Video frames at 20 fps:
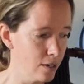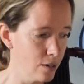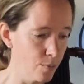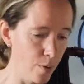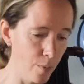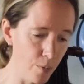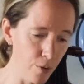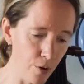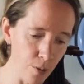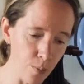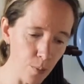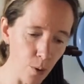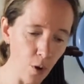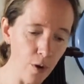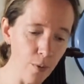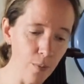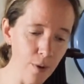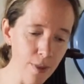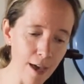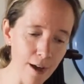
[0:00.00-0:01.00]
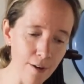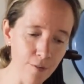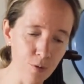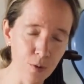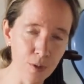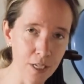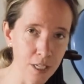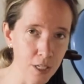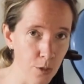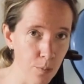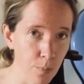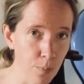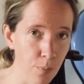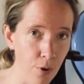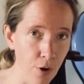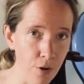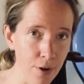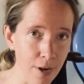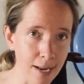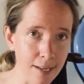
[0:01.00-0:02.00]
When we're at the point we therefore need to
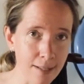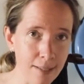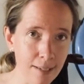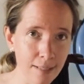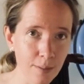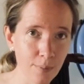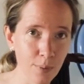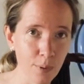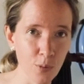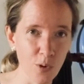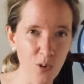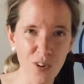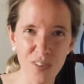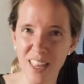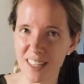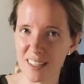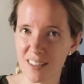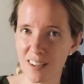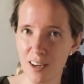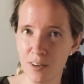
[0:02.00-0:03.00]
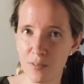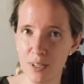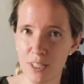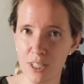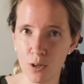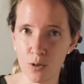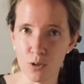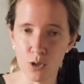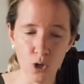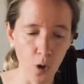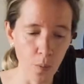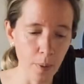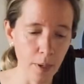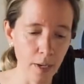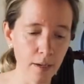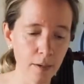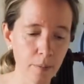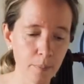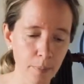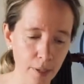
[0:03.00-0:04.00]
pronate a little bit more, and that's kind of its own
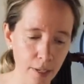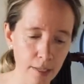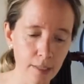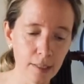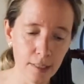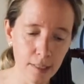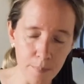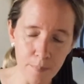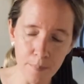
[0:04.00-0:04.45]
topic, but